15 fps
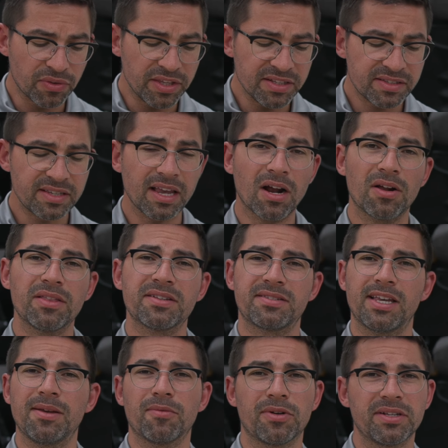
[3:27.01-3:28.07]
these are the
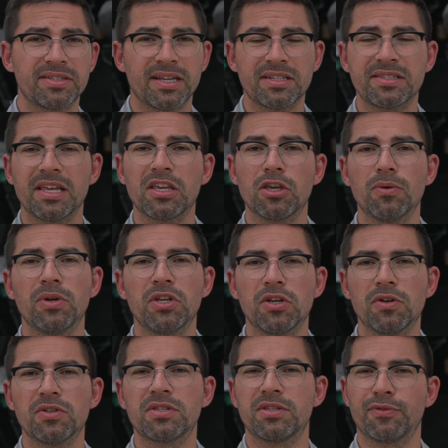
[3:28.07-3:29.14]
same resets that you would
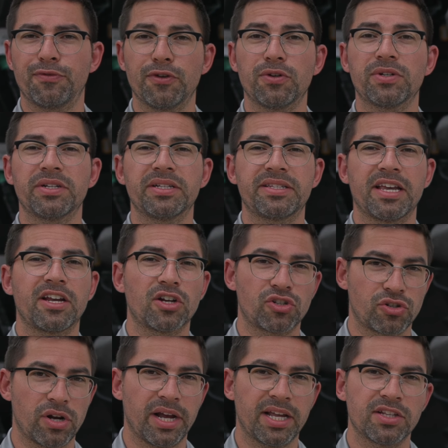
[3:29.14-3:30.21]
use if you were to take your
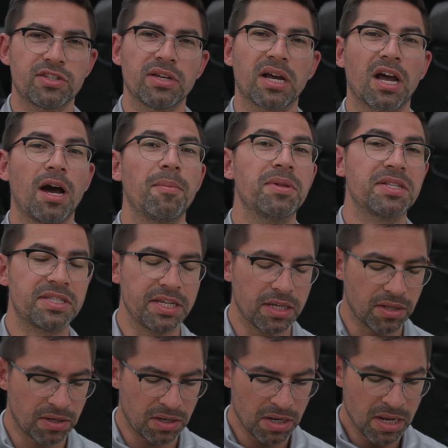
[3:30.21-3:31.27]
truck into a Cummins
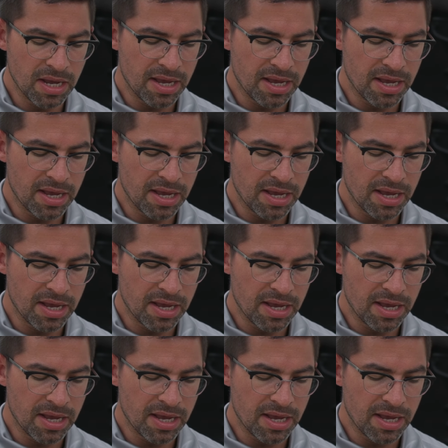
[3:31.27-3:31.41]
dealer.